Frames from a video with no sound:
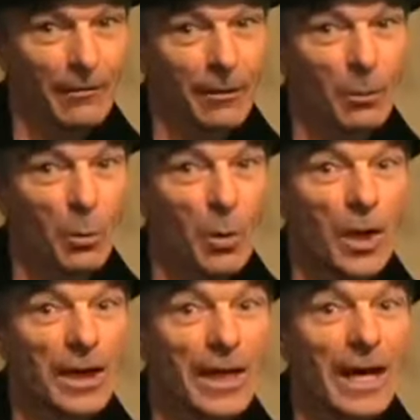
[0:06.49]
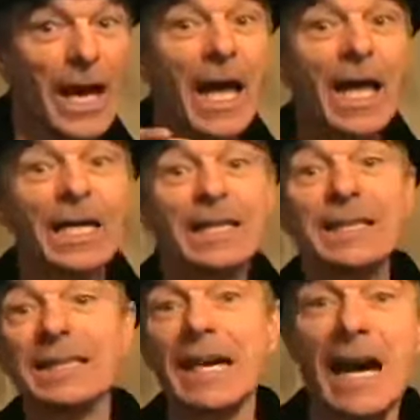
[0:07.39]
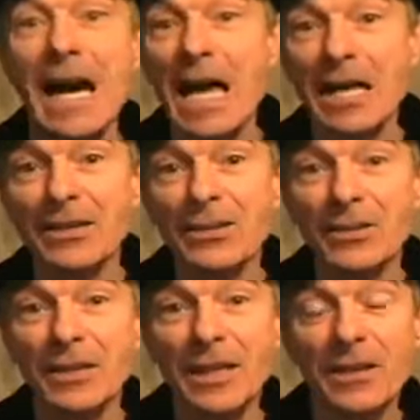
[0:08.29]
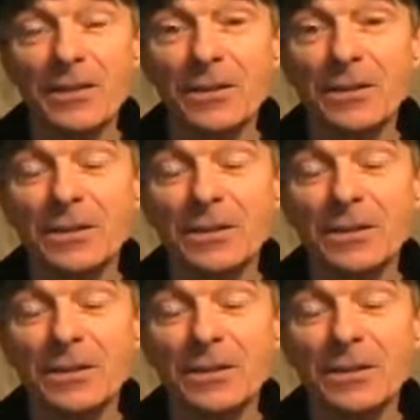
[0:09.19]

from one side to the other,